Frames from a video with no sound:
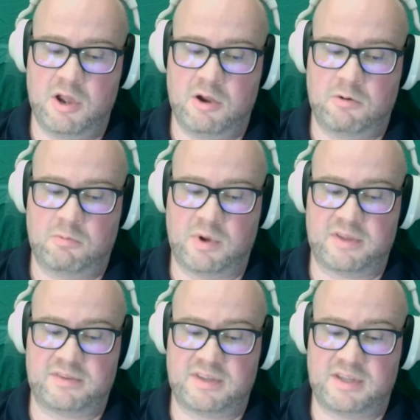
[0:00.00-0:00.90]

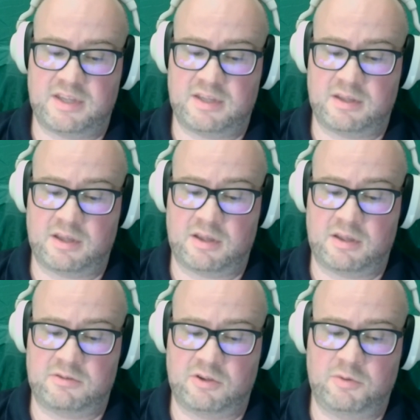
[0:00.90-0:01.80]
was the
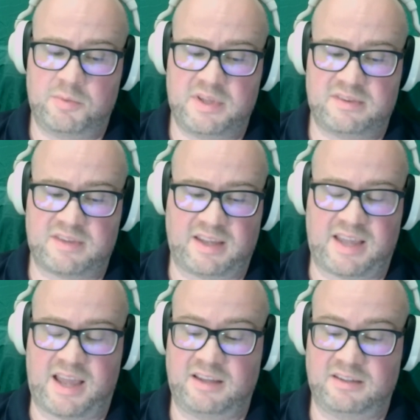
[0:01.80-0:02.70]
Adobe Site
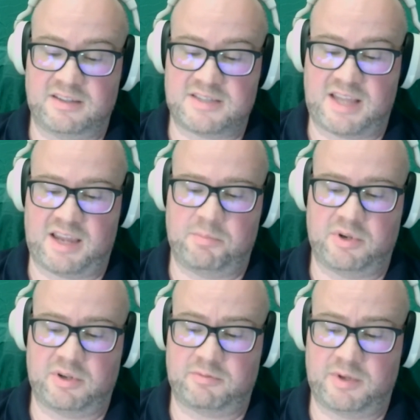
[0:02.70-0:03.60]
Catalyst
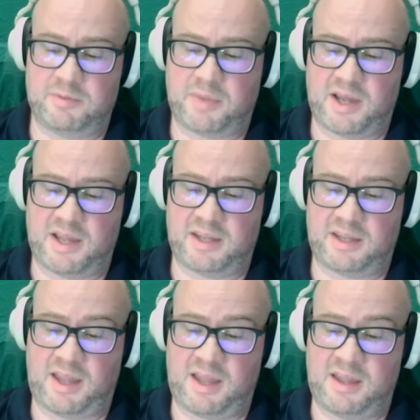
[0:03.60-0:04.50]
Handbook written by
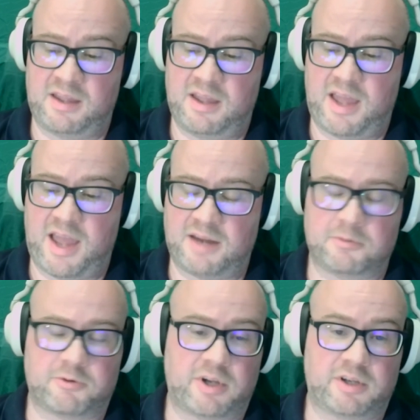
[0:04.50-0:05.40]
Adam
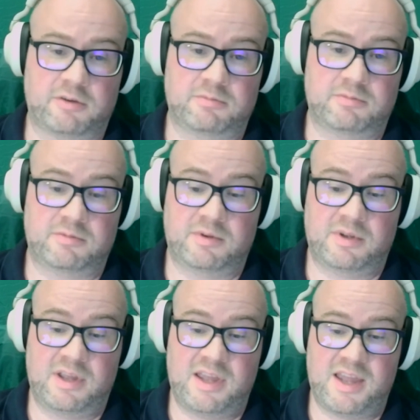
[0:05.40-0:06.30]
Greco.
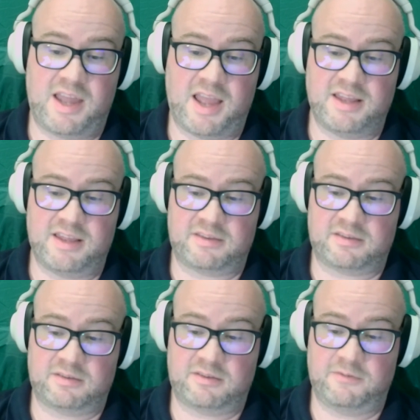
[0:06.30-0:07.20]
It is
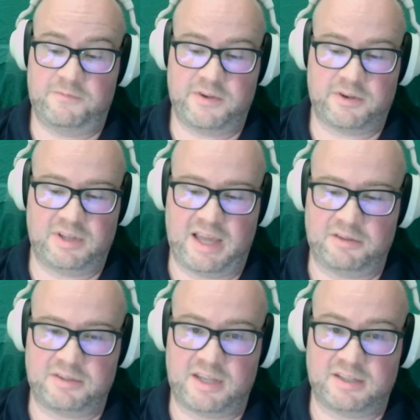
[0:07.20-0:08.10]
severely
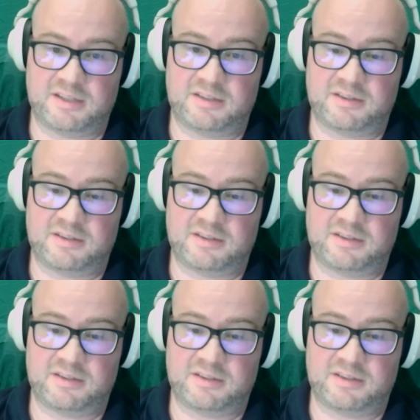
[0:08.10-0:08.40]
outdated.